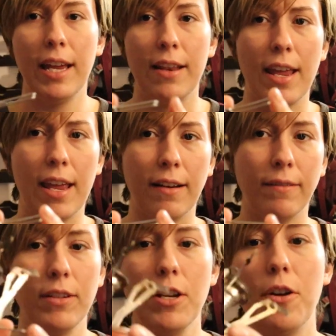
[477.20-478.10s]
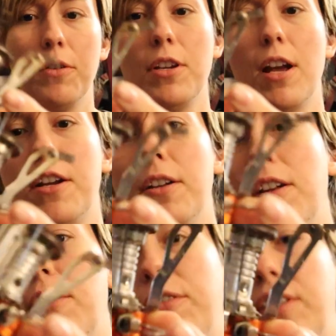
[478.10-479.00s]
And then, you know, you got your
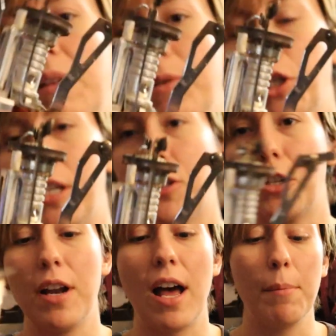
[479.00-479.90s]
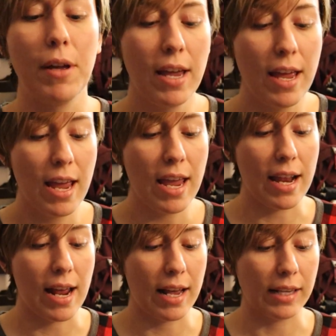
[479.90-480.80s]
little flame adjuster knob.
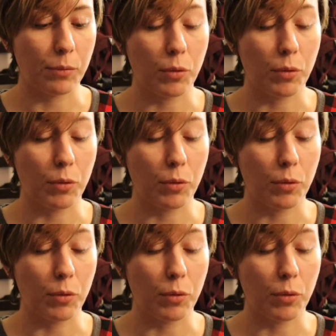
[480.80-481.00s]
It has